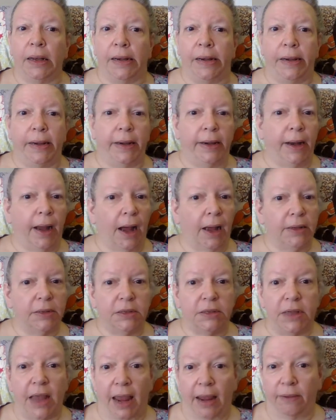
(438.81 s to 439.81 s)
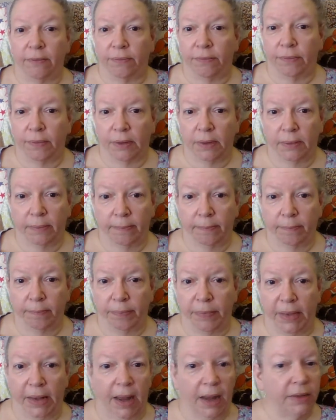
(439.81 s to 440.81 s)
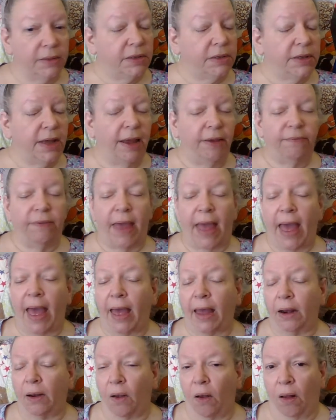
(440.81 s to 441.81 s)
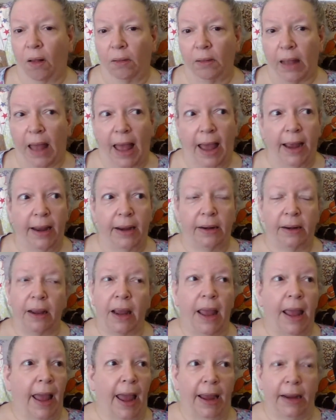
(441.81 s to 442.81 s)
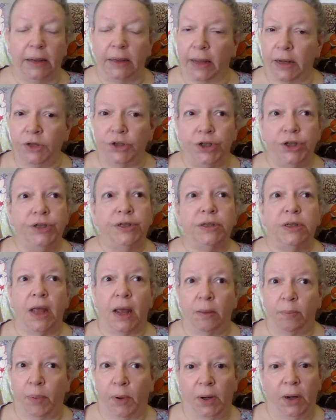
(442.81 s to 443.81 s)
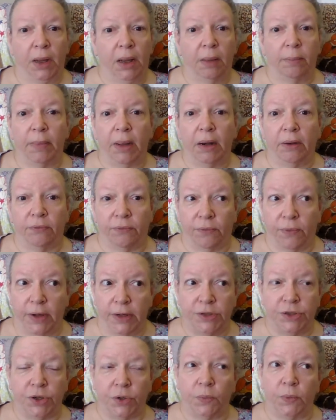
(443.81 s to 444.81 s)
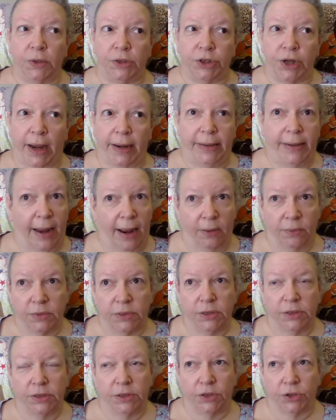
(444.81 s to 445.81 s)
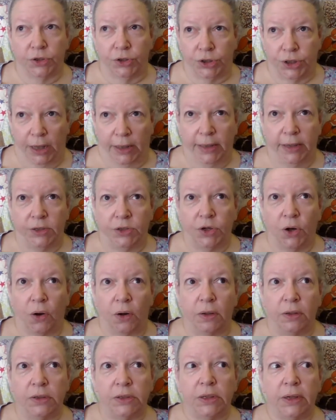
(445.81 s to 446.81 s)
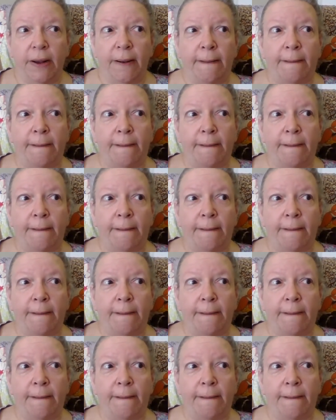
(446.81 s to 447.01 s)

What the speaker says: Not safe. Not safe at all. Unless she's then putting them in a freezer, which I doubt since they're jelly jars.